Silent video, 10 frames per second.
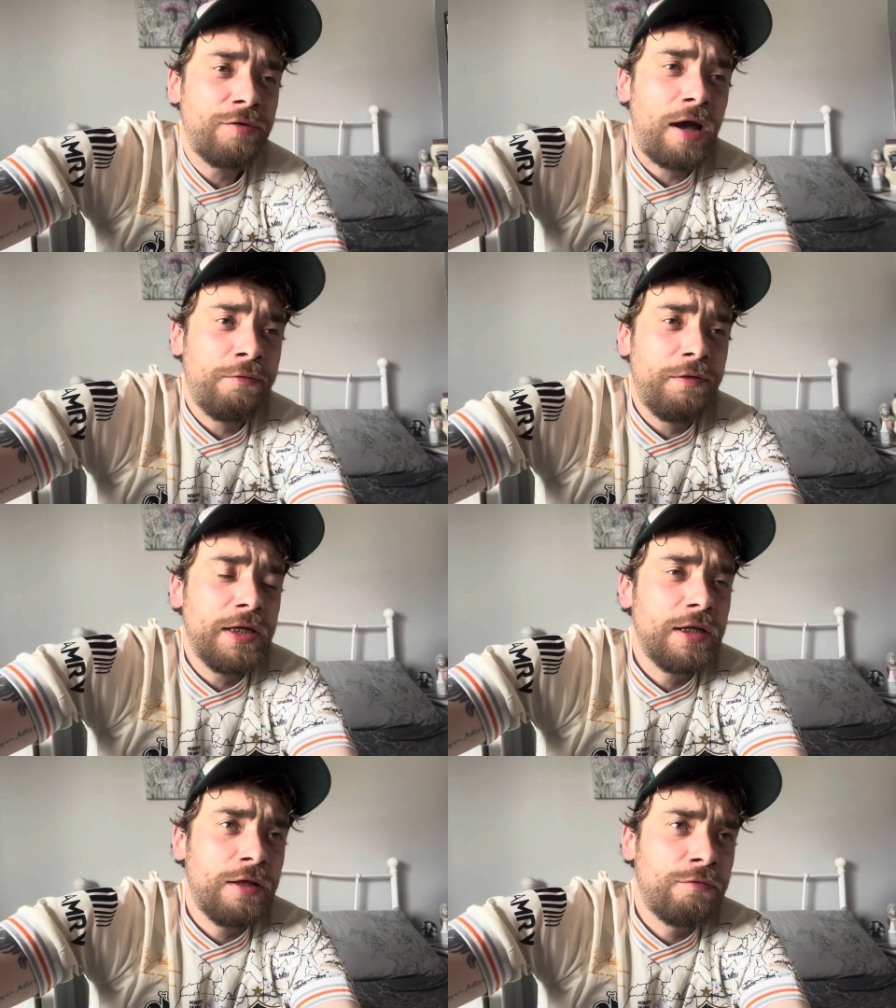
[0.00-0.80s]
I
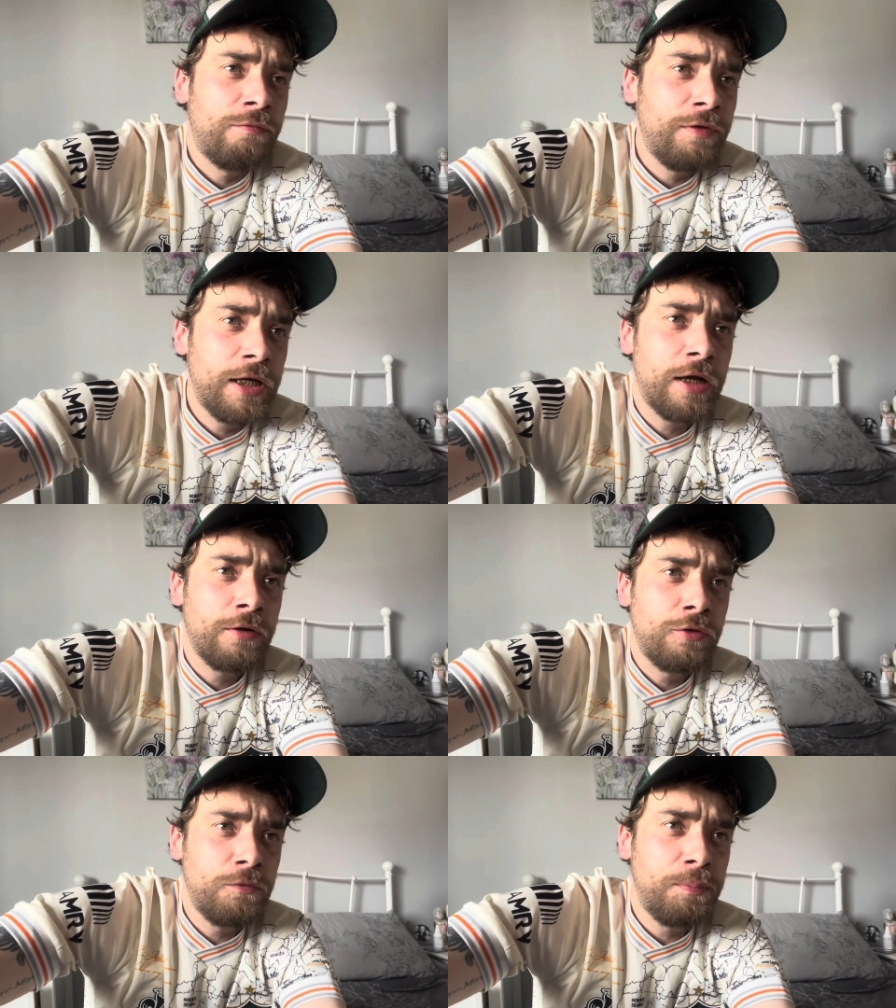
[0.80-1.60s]
think this video
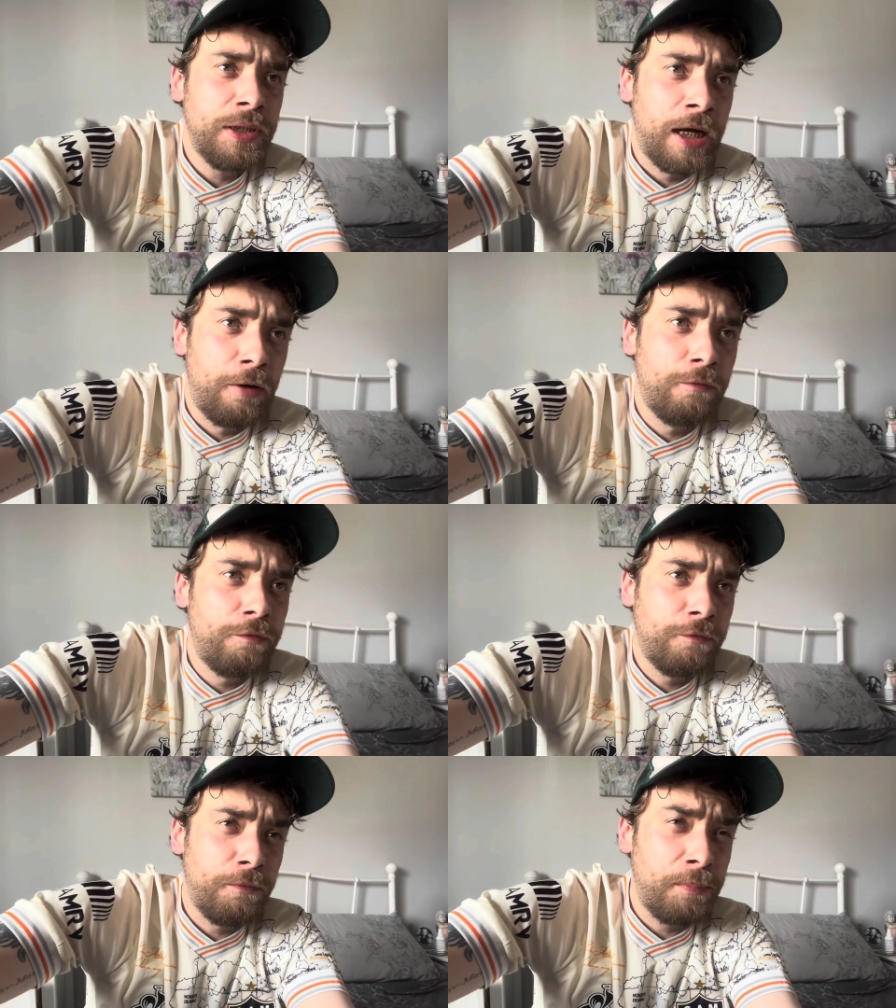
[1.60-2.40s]
could be
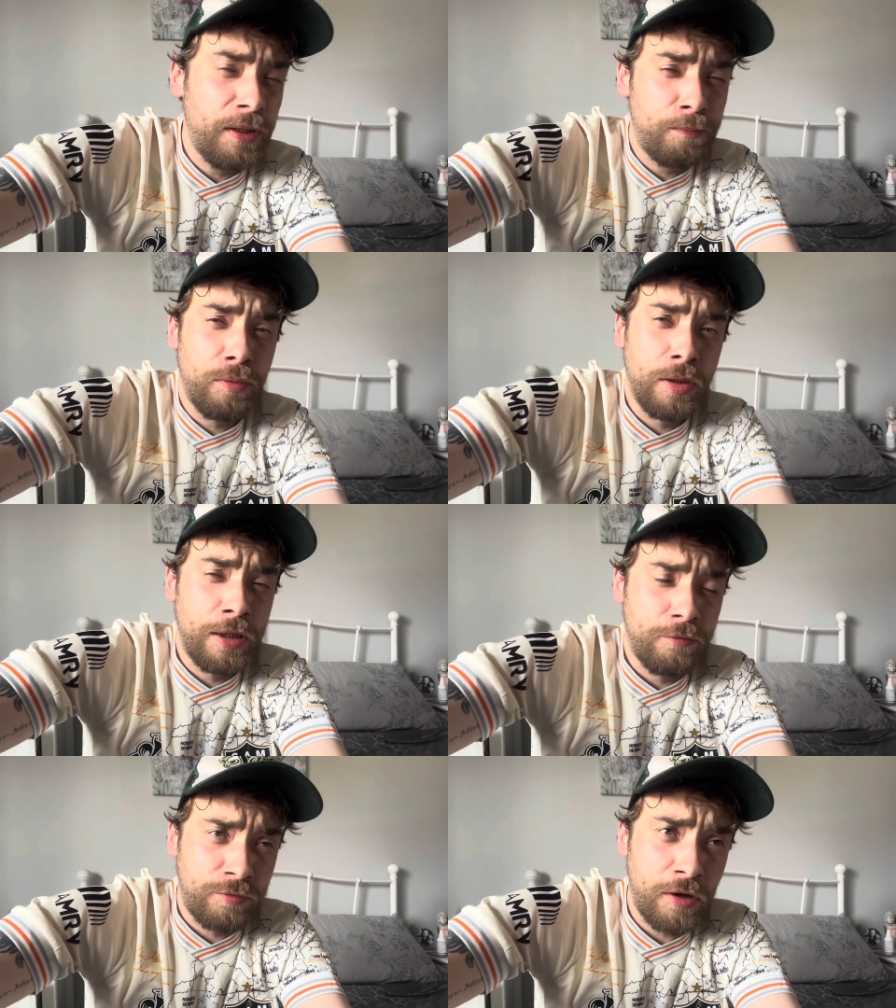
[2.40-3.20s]
helpful for people
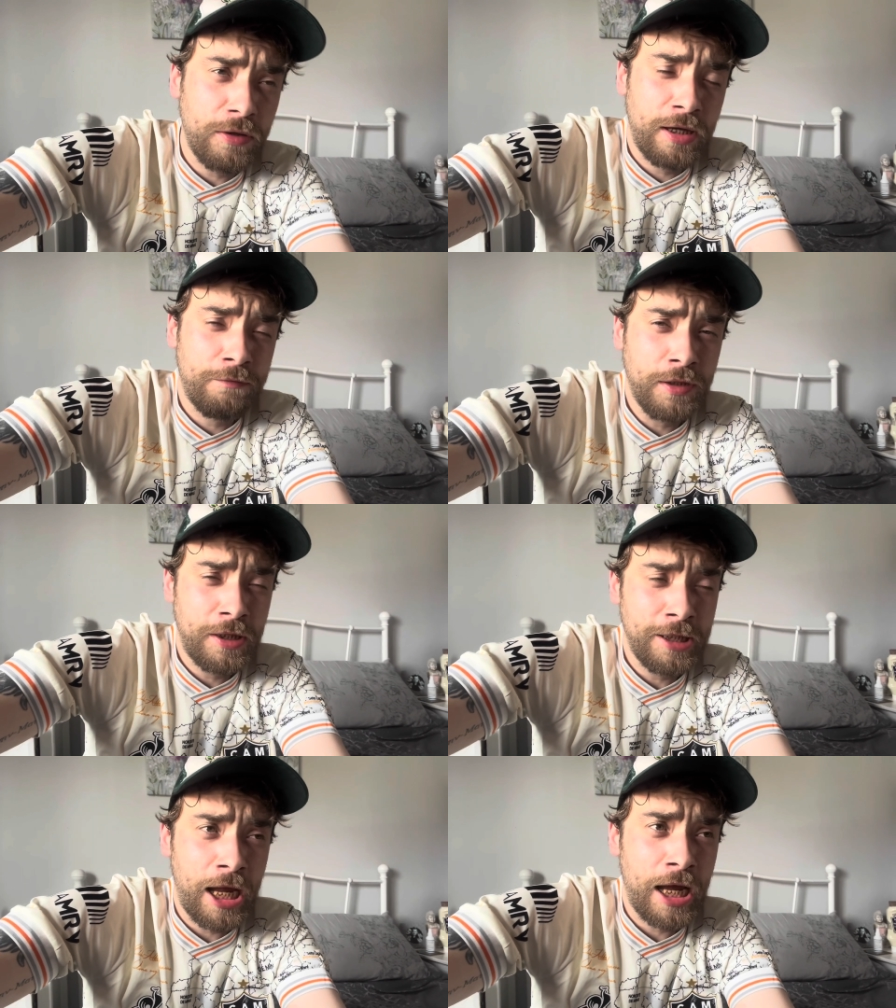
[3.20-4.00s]
who don't have an
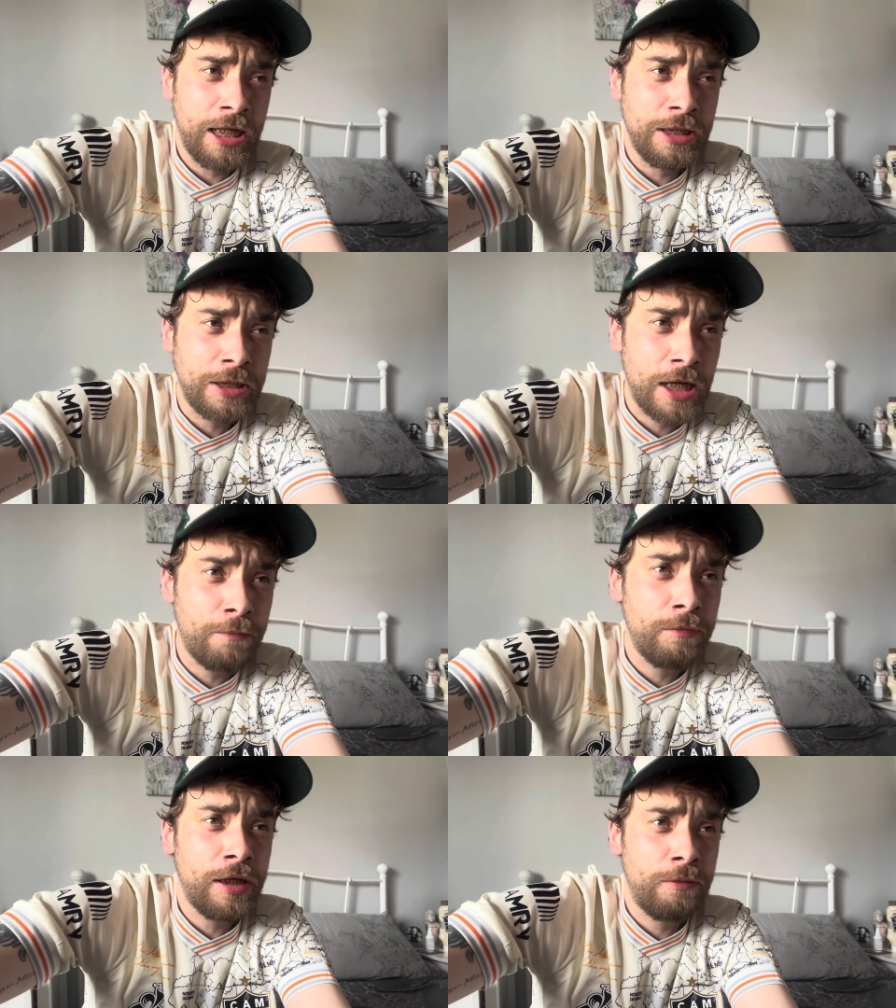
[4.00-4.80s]
idea and
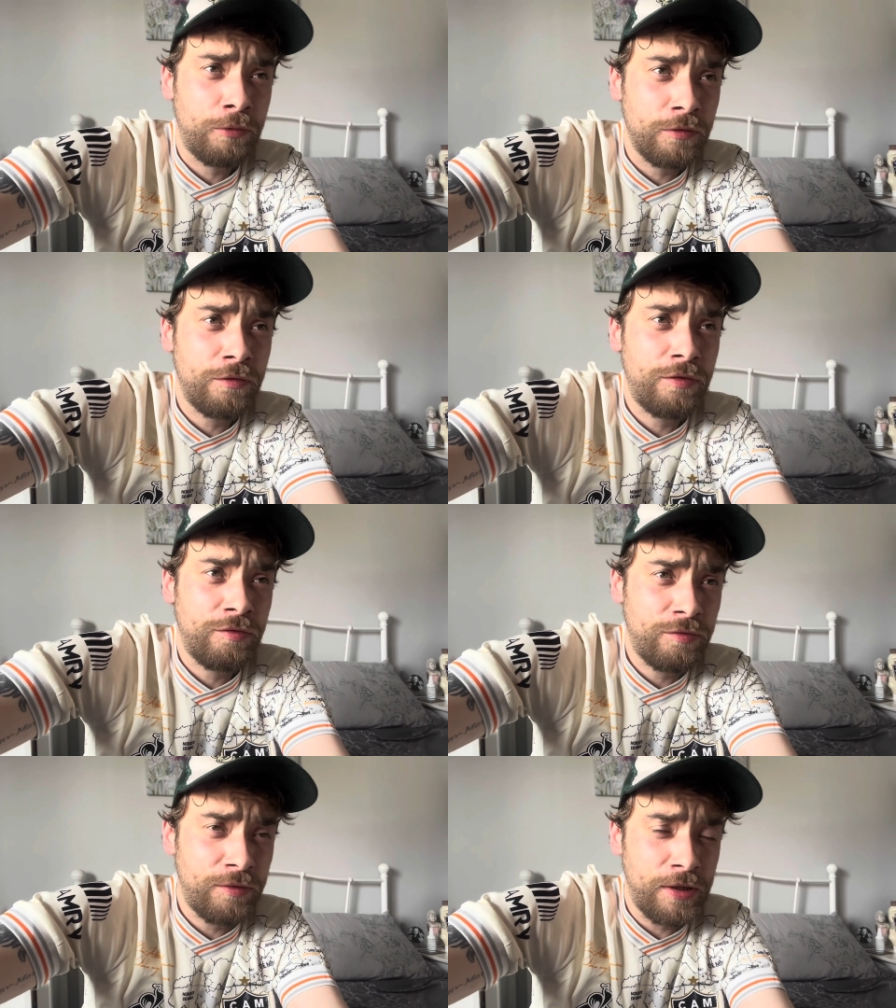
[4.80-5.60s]
generally want to
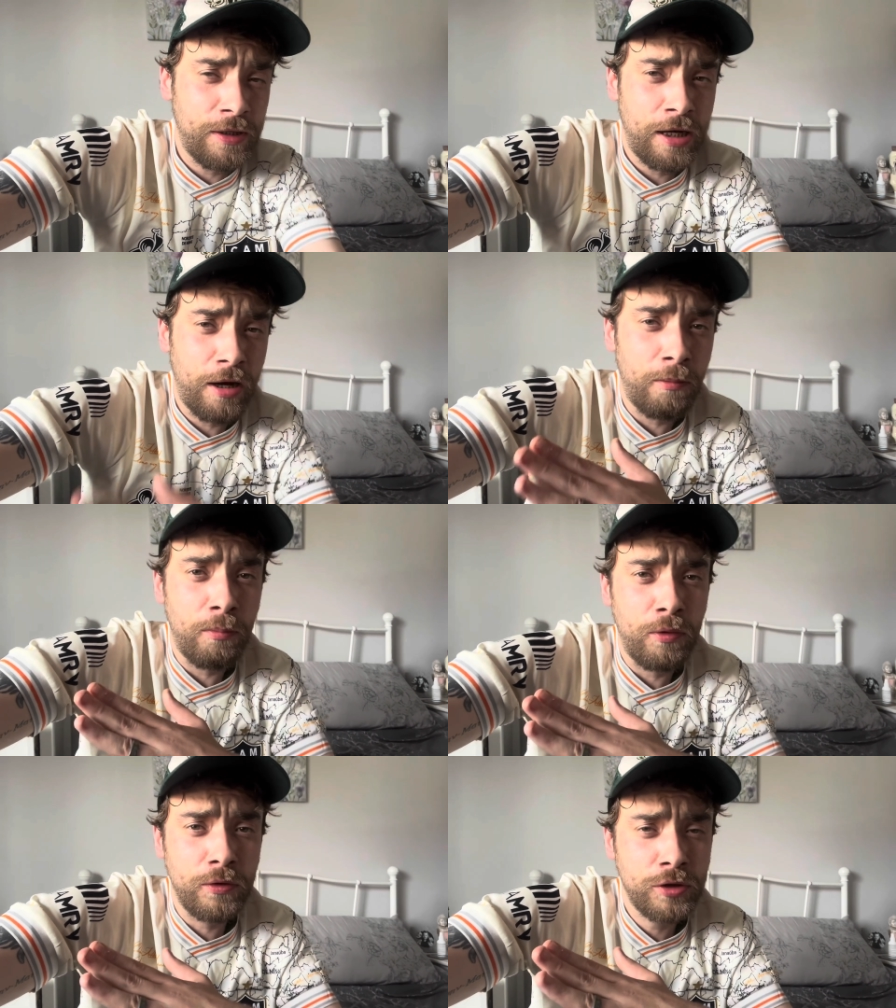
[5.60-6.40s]
see how
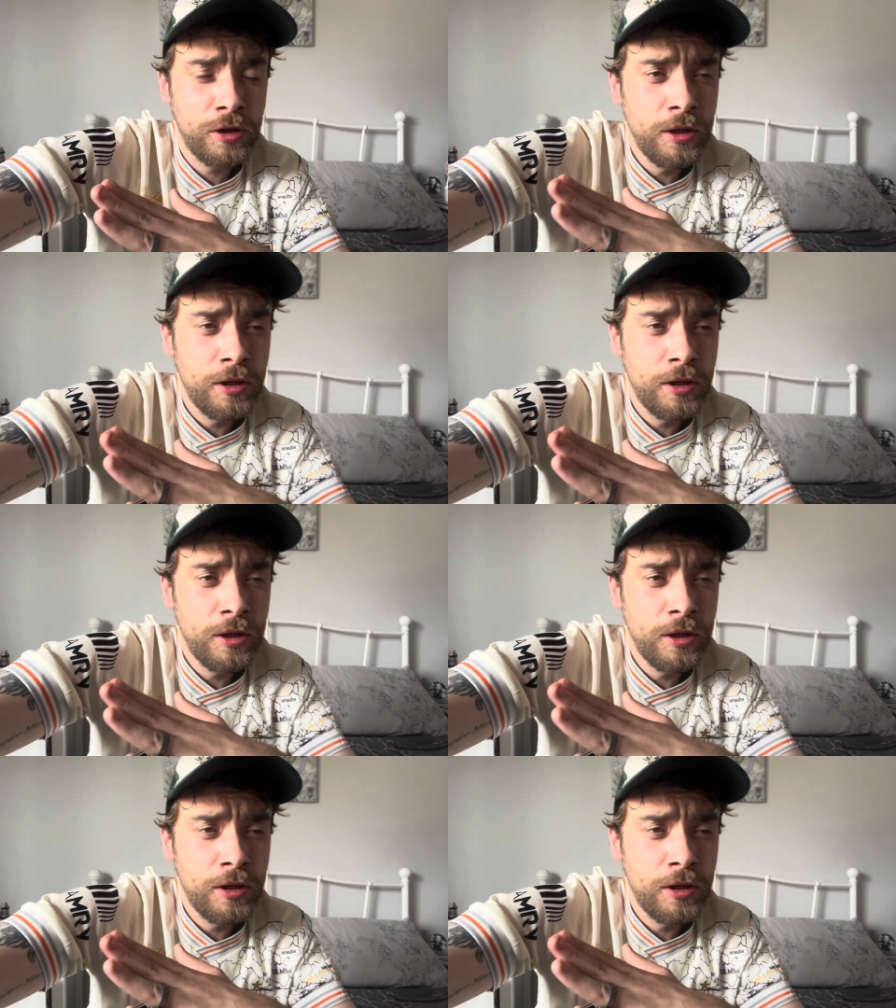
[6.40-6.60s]
much